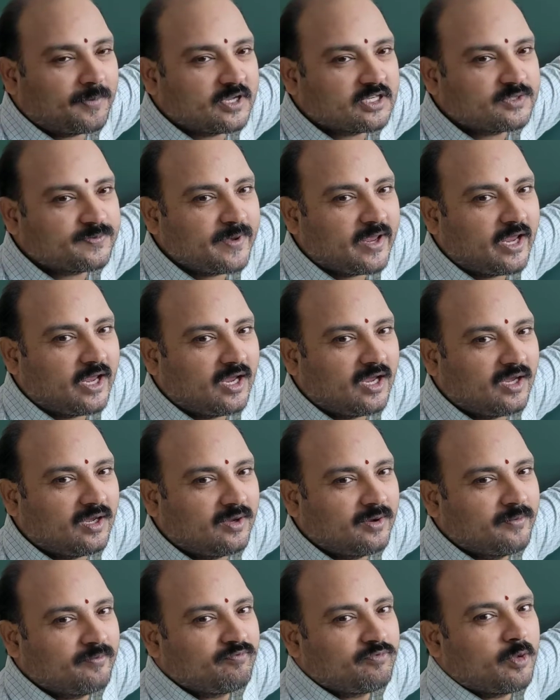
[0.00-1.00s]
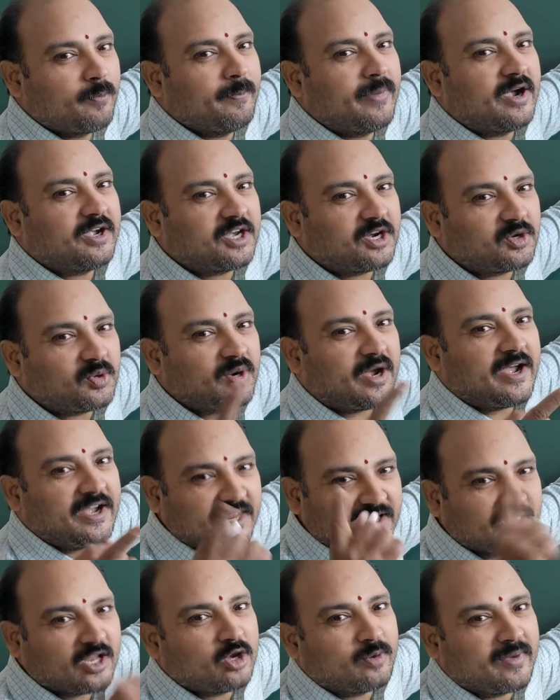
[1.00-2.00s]
plus B, better to
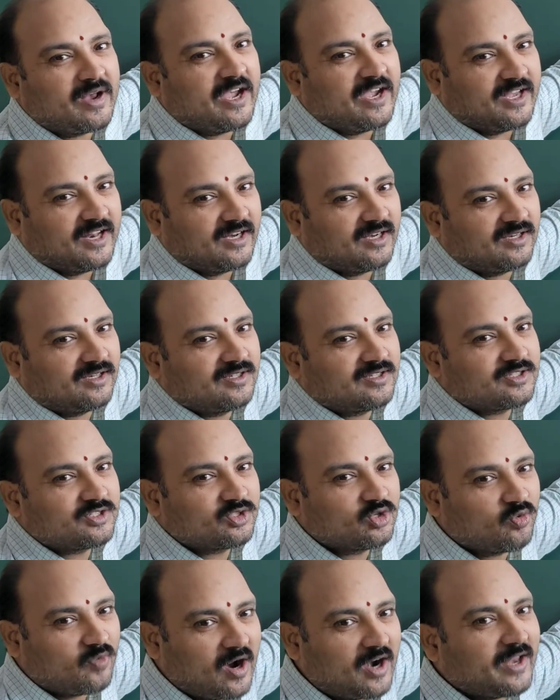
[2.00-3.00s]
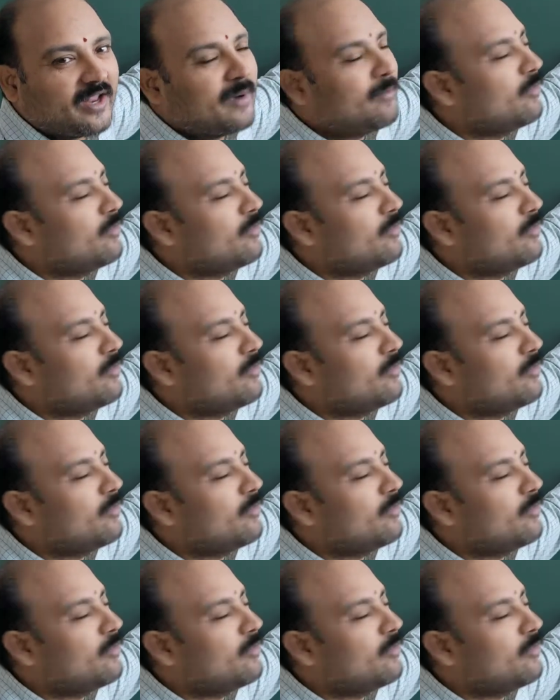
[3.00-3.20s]
write in the numerator. So what I